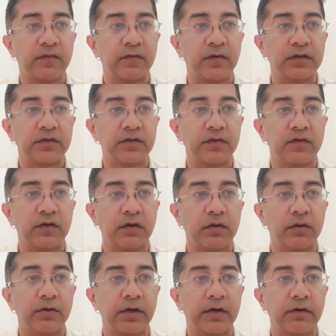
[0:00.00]
functions
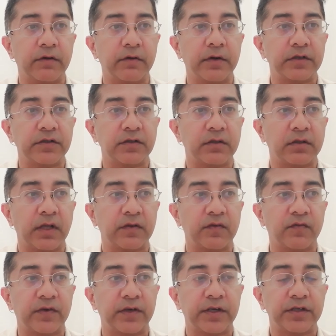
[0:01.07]
including regression,
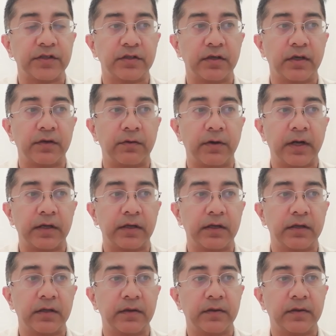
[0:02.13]
classification, and ranking.